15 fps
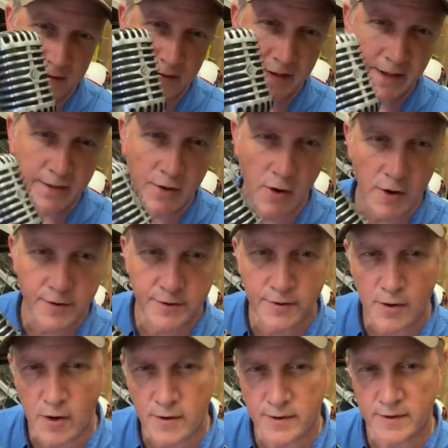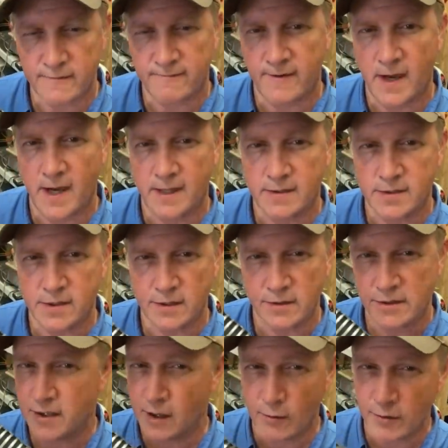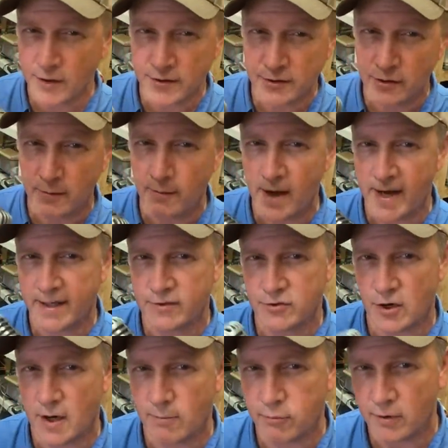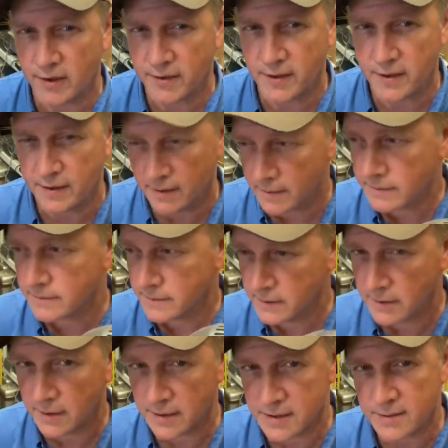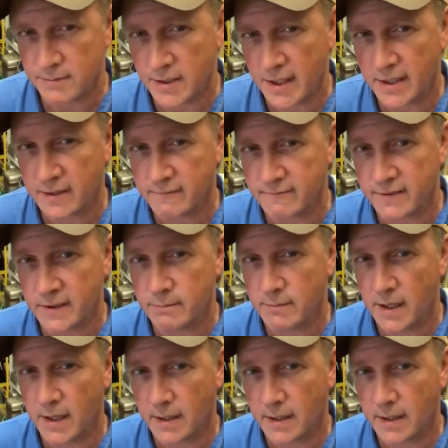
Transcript: getting harder and harder to find, so you don't want to do a mic drop with it or you'll get some negative feedback.